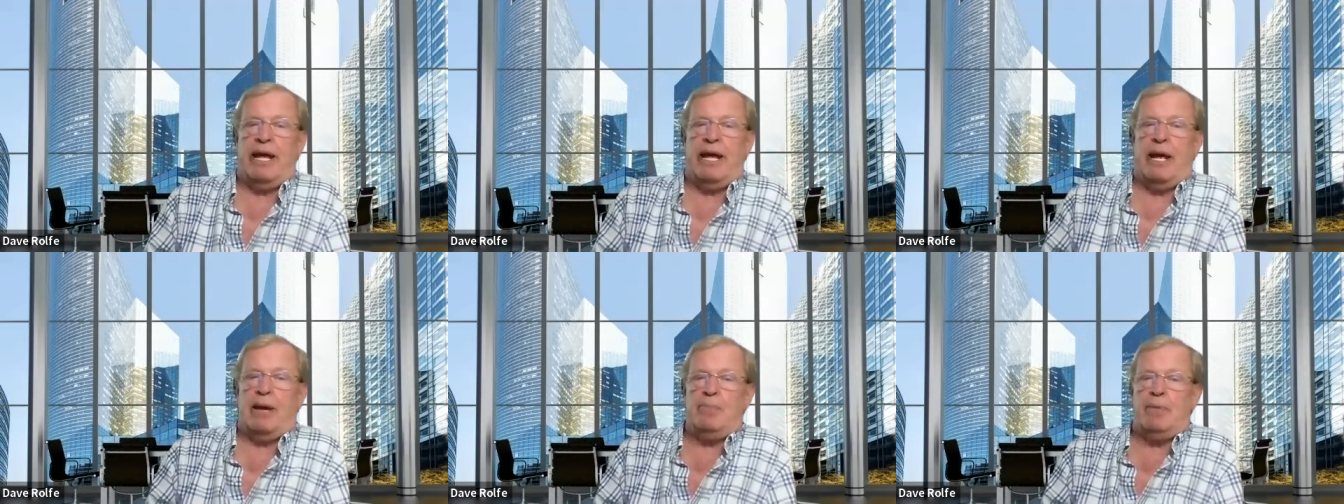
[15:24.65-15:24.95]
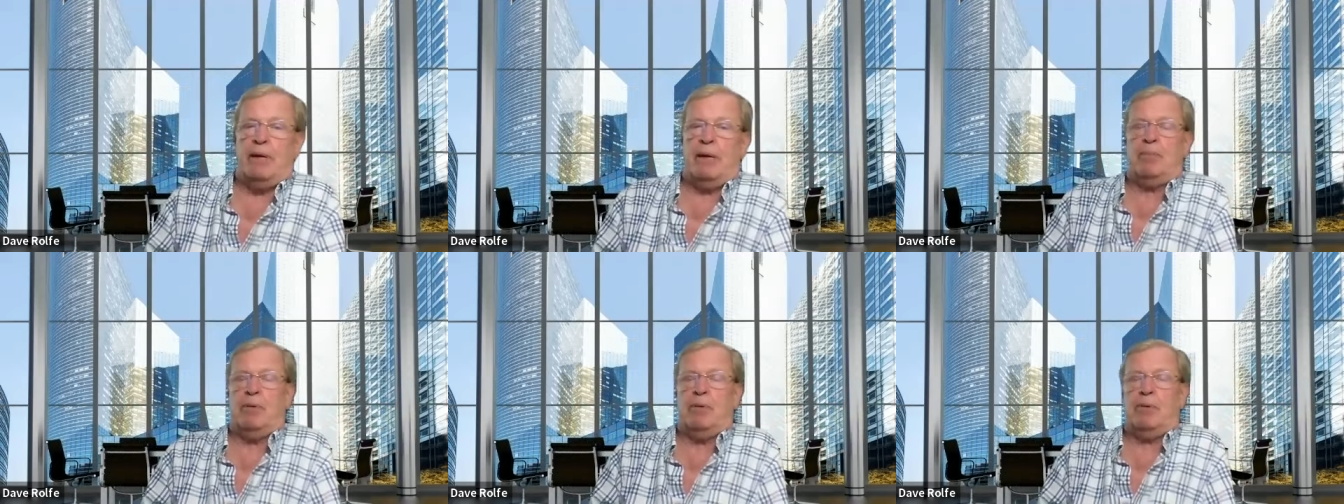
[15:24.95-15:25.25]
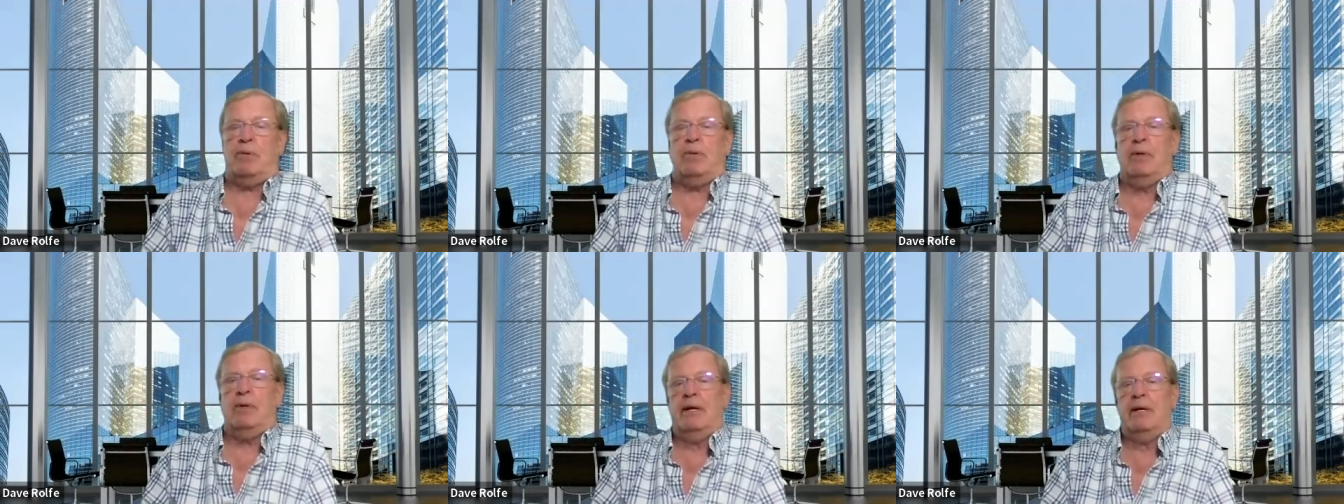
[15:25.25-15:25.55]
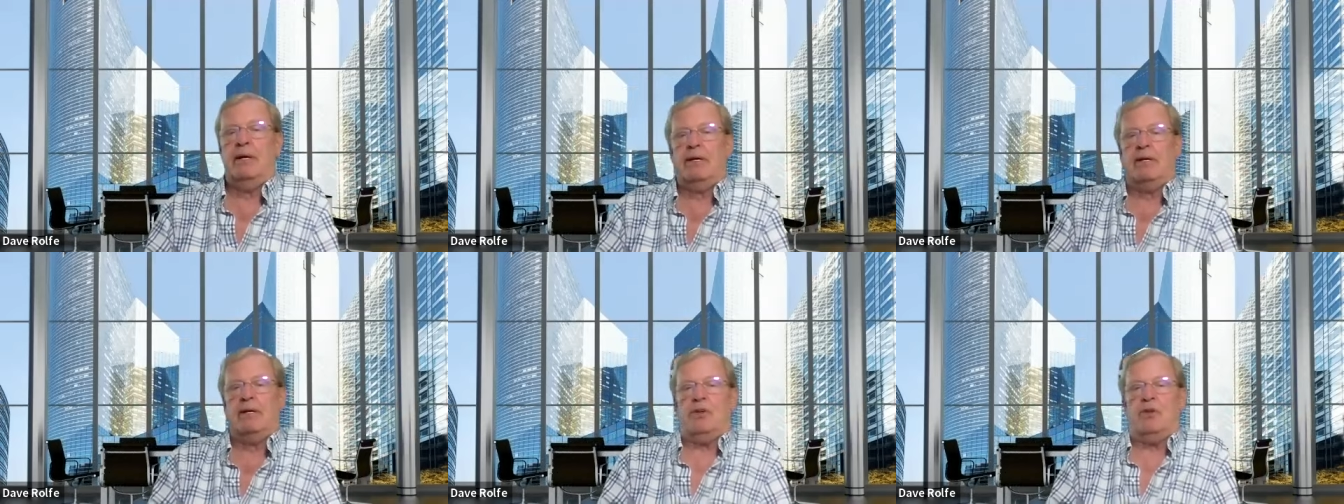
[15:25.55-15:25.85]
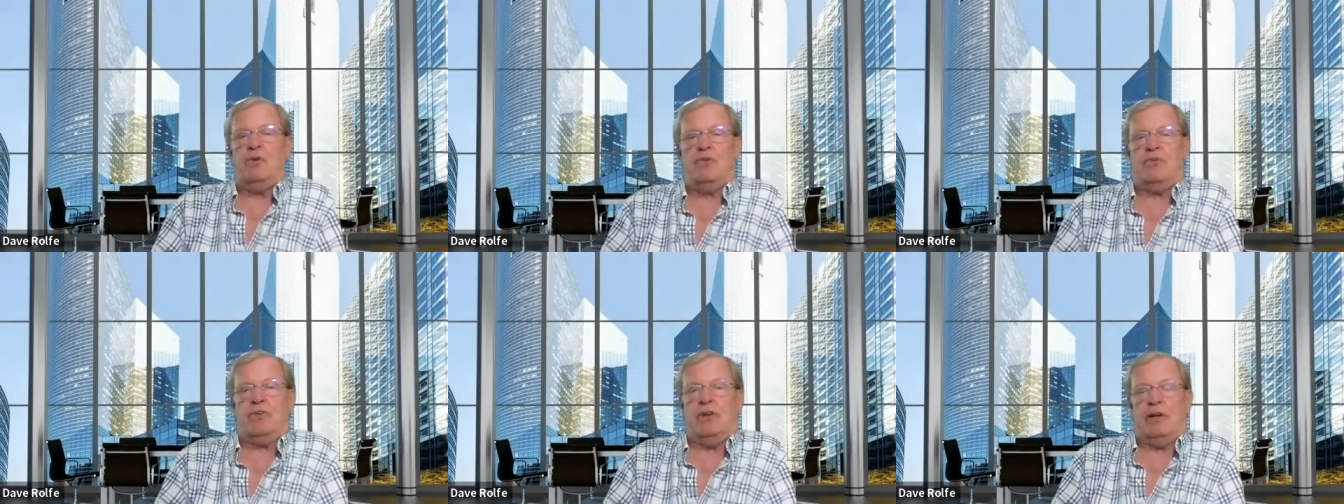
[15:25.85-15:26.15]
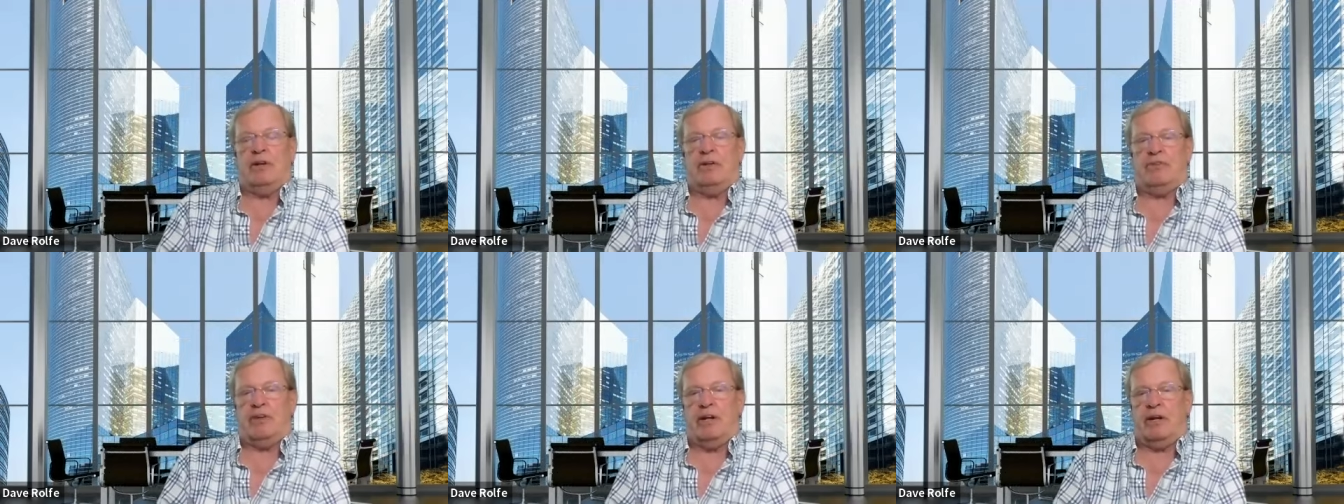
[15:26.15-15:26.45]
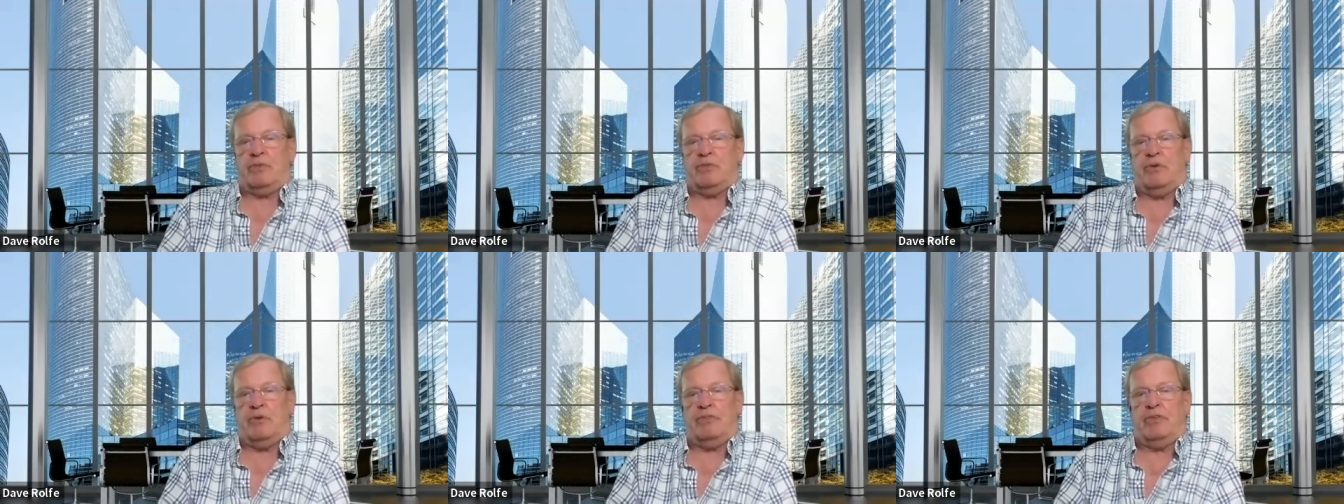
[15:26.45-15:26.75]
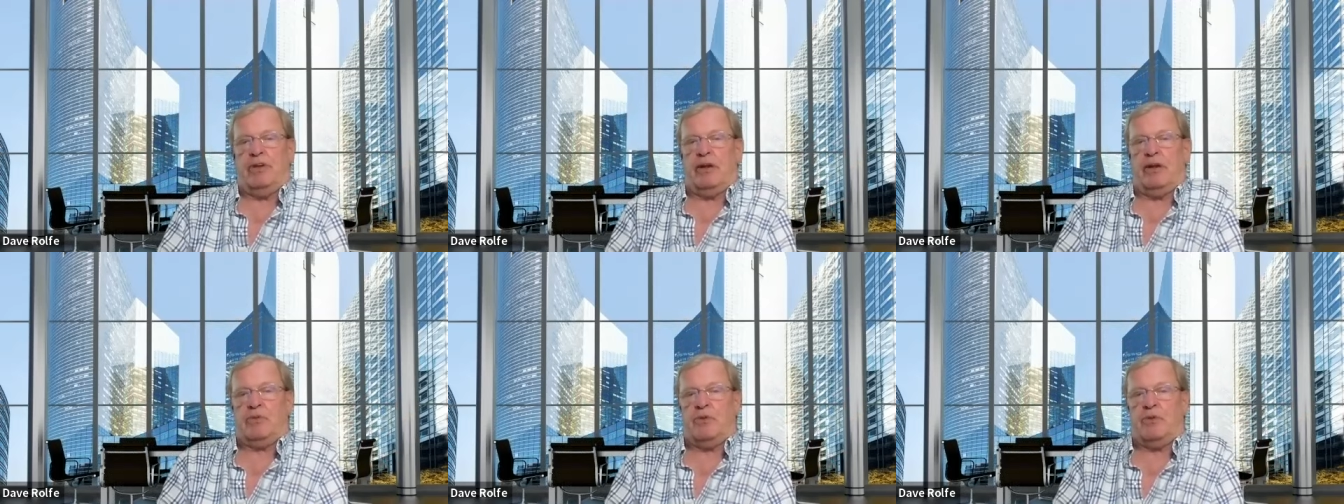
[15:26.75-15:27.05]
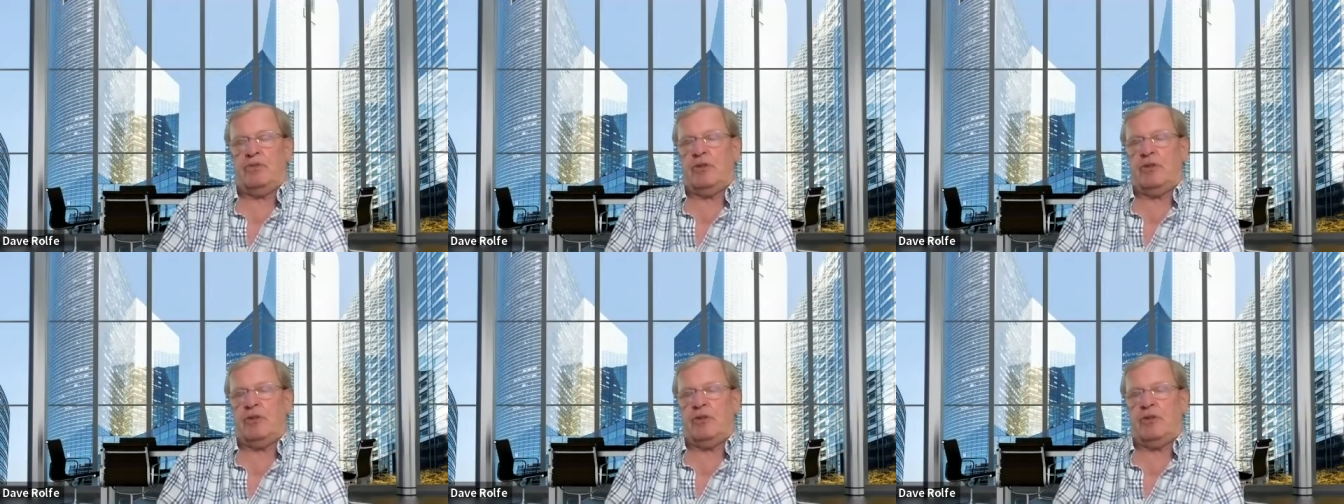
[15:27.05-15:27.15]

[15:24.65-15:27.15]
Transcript: Can people use it, et cetera, et cetera?